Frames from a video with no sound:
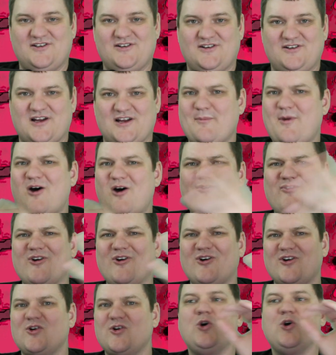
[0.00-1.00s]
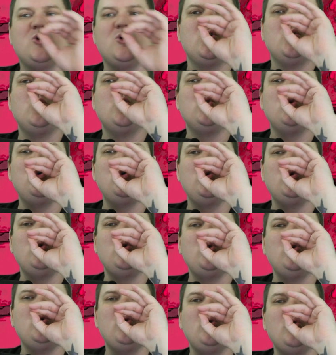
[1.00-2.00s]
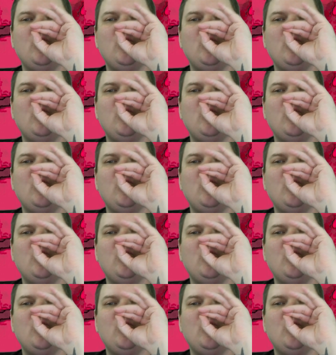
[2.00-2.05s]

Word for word: Come over. Ooh,